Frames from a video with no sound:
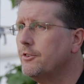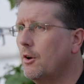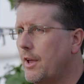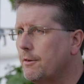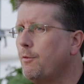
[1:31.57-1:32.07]

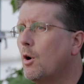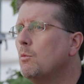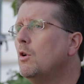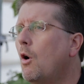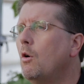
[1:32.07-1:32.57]
so therefore
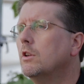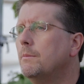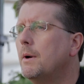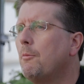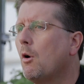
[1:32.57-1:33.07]
it will hold a
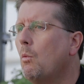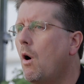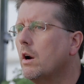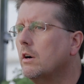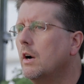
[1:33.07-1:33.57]
little bit more
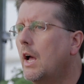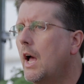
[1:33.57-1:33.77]
water.